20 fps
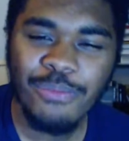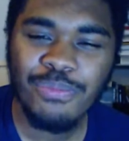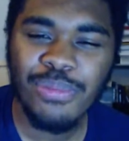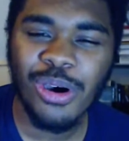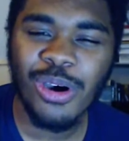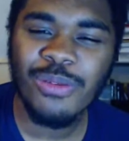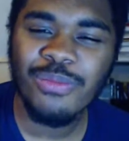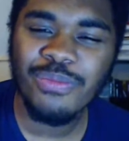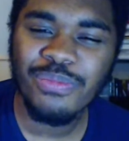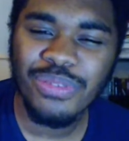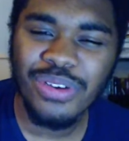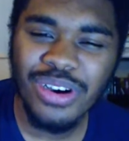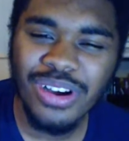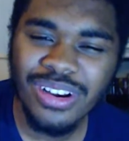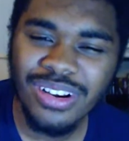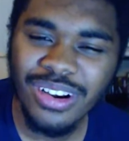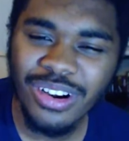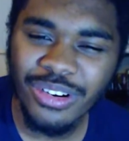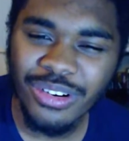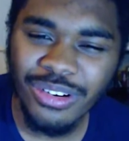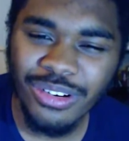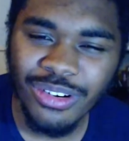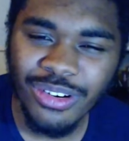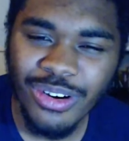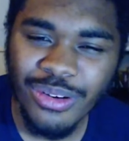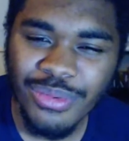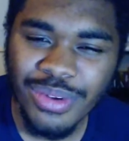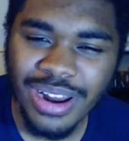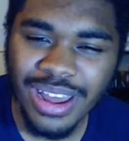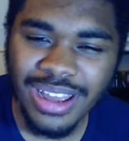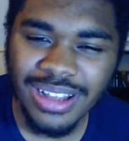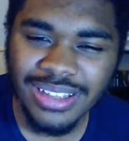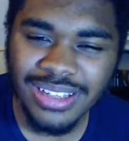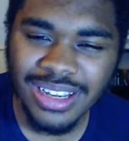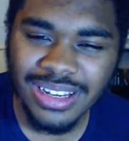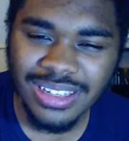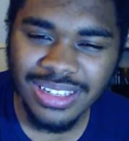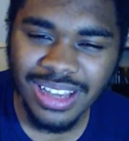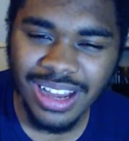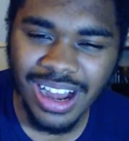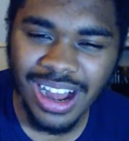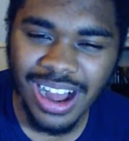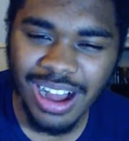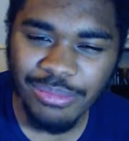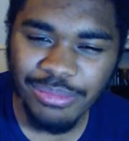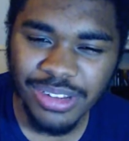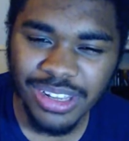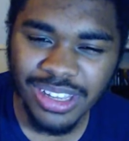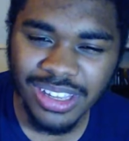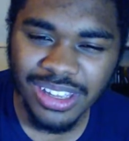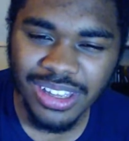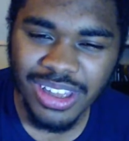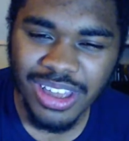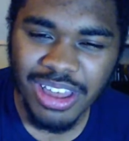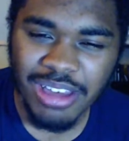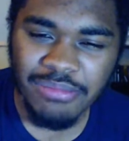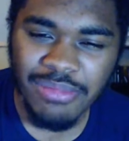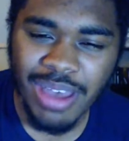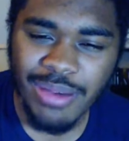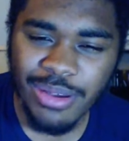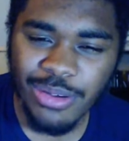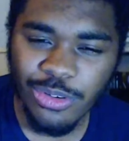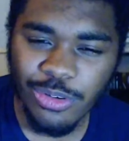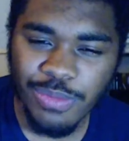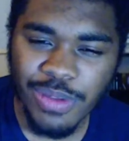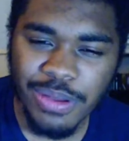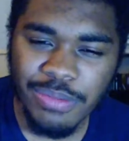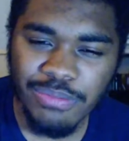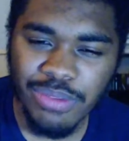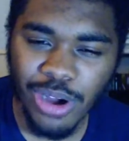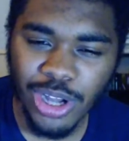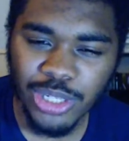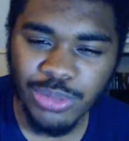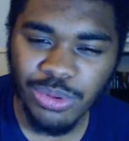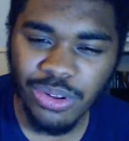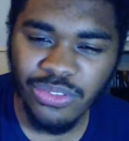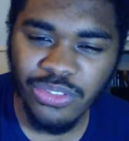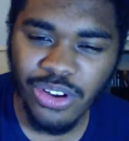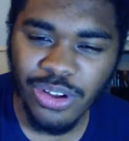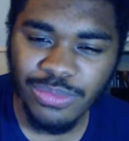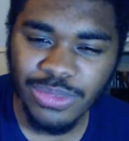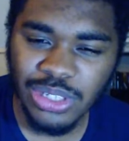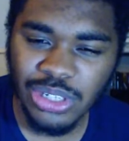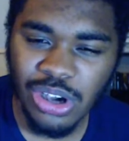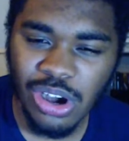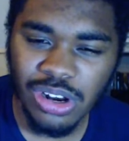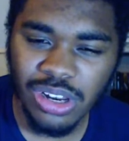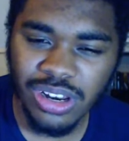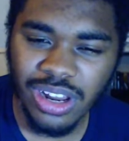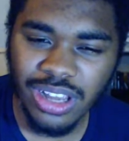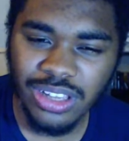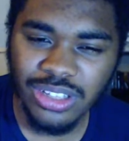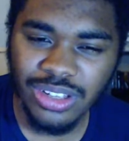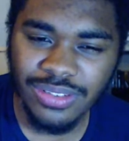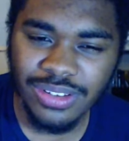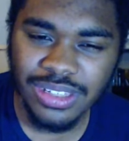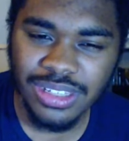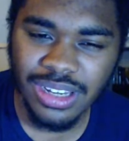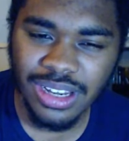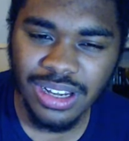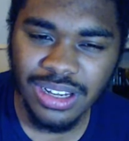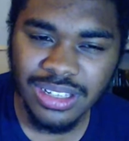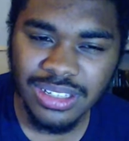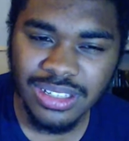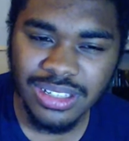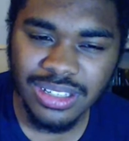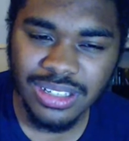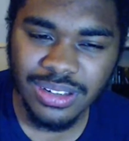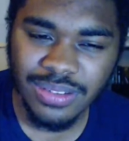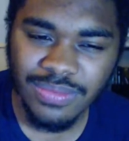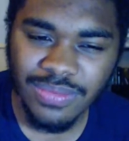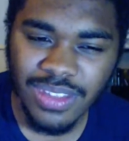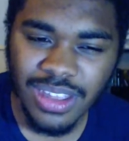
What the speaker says: Punpun ruminated calmly. Maybe it would be impossible for him to colonize other stars.